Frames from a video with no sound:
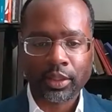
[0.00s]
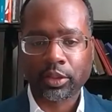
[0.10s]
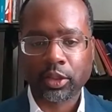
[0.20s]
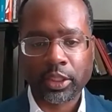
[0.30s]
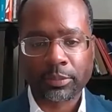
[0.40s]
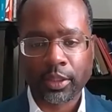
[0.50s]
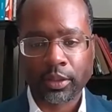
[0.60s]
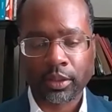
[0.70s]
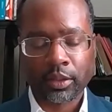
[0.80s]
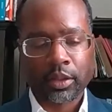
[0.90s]
There's always been
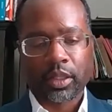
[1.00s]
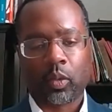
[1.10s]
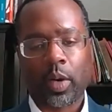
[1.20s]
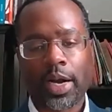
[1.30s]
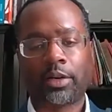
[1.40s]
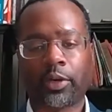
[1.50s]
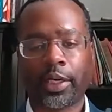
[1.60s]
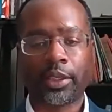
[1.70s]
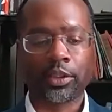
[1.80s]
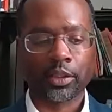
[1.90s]
a, a wide
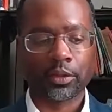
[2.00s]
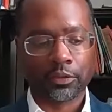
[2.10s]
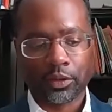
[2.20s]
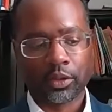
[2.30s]
range of